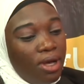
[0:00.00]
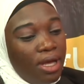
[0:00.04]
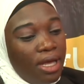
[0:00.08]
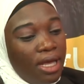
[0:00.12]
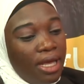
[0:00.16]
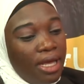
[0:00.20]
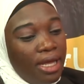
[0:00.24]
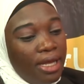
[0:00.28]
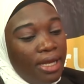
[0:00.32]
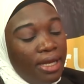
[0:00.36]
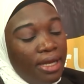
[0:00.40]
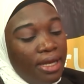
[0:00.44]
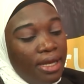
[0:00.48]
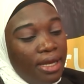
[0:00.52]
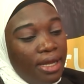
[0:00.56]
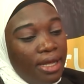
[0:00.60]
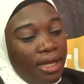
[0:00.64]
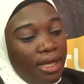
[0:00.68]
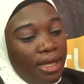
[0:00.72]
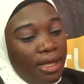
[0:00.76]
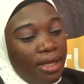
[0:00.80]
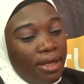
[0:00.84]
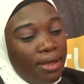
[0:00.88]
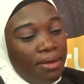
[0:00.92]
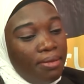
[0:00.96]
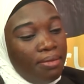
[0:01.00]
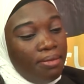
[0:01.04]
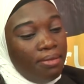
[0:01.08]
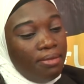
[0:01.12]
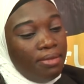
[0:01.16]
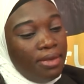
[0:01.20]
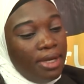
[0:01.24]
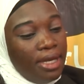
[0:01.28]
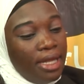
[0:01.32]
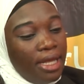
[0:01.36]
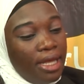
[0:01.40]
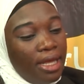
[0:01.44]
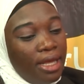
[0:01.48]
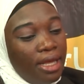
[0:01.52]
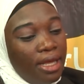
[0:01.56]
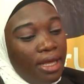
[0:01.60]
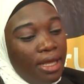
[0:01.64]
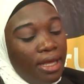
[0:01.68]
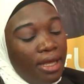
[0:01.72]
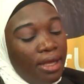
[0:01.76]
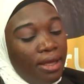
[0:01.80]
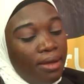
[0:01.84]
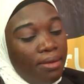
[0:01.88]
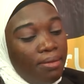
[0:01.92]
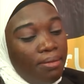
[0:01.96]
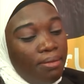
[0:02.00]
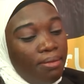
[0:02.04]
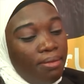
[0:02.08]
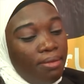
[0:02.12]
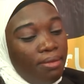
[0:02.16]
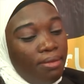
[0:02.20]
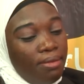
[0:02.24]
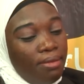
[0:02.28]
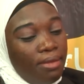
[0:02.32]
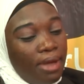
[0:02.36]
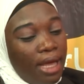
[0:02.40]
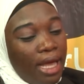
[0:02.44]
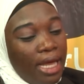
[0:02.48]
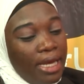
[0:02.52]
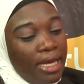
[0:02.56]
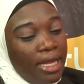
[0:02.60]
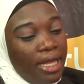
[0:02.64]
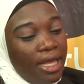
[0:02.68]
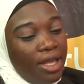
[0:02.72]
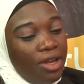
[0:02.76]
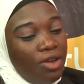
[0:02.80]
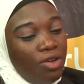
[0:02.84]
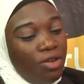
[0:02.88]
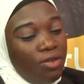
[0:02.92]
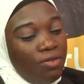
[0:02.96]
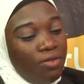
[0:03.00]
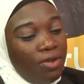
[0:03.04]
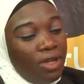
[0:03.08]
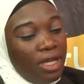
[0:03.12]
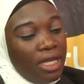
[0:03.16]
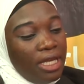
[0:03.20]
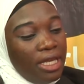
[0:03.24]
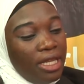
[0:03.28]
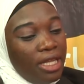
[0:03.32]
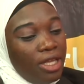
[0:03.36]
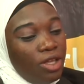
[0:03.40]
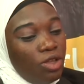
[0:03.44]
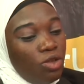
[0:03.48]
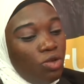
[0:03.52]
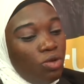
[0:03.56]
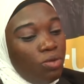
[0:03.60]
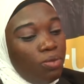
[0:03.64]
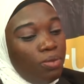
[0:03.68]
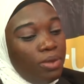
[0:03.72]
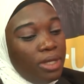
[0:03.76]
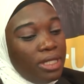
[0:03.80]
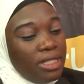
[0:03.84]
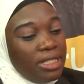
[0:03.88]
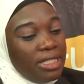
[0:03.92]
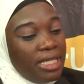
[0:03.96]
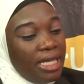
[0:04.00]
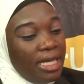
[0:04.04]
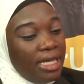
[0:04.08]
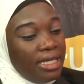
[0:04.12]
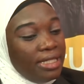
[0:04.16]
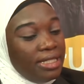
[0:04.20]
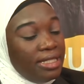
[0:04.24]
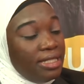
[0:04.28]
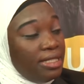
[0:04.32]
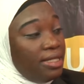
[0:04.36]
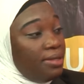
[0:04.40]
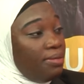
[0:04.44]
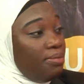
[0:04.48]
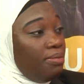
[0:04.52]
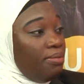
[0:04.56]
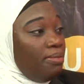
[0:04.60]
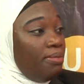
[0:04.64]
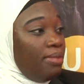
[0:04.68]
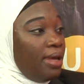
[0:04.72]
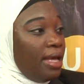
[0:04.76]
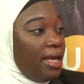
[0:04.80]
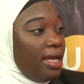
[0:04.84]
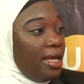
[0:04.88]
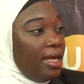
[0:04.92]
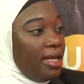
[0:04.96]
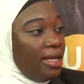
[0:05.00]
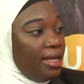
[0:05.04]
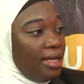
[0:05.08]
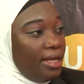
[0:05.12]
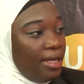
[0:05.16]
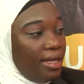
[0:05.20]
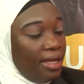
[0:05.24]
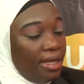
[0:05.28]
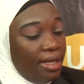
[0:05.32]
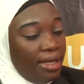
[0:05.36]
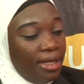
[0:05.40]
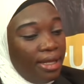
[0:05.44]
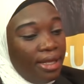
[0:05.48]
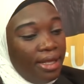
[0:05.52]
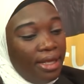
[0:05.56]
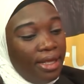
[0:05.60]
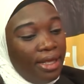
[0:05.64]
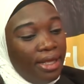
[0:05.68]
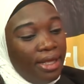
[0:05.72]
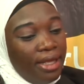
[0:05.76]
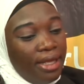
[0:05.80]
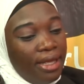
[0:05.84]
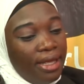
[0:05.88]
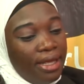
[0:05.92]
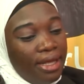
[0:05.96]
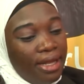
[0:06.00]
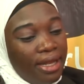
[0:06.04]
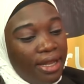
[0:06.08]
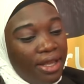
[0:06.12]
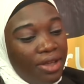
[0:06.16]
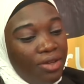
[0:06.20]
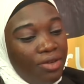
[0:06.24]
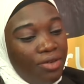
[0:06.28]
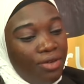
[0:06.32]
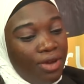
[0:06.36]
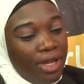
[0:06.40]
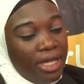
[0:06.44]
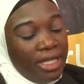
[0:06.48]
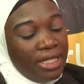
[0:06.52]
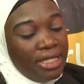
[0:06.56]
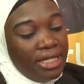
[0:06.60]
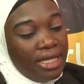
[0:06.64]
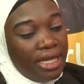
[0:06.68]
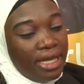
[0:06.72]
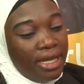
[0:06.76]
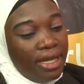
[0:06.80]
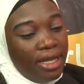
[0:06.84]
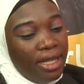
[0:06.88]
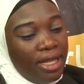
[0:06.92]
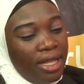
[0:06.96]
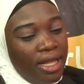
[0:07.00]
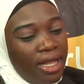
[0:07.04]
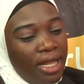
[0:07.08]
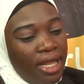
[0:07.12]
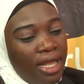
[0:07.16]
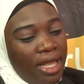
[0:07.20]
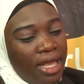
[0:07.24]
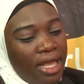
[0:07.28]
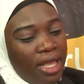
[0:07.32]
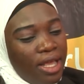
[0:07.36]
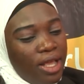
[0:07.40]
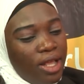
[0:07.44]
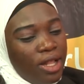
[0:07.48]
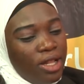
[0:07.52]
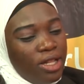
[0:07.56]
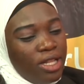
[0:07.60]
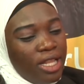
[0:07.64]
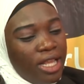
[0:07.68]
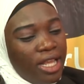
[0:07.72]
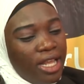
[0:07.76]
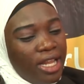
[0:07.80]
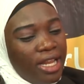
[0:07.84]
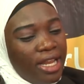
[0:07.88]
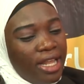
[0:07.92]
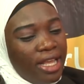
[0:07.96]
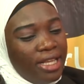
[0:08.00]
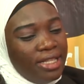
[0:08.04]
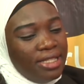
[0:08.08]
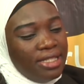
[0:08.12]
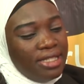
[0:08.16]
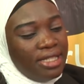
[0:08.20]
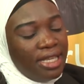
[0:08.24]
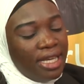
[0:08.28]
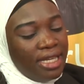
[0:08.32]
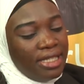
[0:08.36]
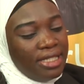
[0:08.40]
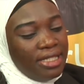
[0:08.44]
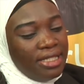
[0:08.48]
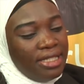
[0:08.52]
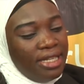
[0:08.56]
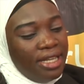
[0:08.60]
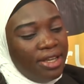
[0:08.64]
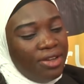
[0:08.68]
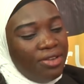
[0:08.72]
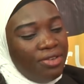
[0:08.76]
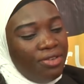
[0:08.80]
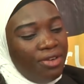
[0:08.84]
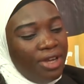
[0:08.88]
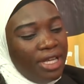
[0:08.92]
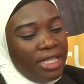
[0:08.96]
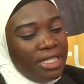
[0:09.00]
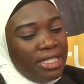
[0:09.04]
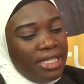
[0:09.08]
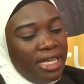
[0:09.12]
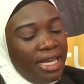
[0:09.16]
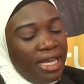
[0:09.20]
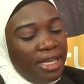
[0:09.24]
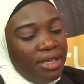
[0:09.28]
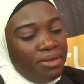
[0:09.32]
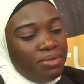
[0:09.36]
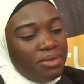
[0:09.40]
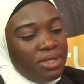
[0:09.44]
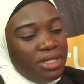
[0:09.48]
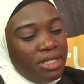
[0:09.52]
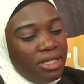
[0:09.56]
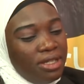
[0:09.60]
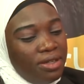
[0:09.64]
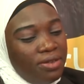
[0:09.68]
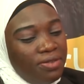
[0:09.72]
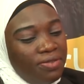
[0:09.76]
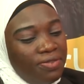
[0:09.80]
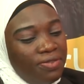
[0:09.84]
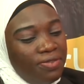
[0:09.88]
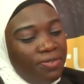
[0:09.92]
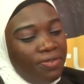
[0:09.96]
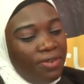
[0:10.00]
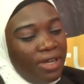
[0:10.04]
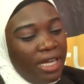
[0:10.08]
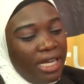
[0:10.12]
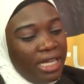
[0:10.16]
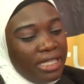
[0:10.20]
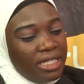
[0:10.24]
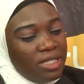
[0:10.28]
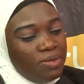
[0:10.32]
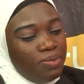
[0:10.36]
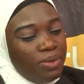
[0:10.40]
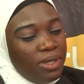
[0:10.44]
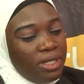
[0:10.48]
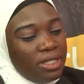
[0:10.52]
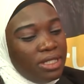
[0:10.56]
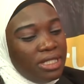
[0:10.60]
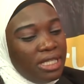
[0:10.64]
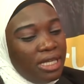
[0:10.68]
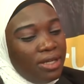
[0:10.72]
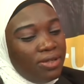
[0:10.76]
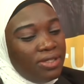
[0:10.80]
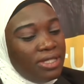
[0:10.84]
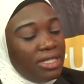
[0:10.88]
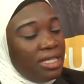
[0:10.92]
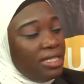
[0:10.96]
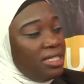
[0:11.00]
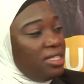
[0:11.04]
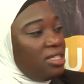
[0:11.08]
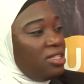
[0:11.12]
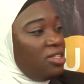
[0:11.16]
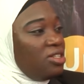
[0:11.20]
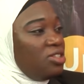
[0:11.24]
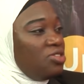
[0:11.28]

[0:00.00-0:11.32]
and um, the at the end of the day, you'll be judged by the creator, mm. and as such, the creator himself has spelled out certain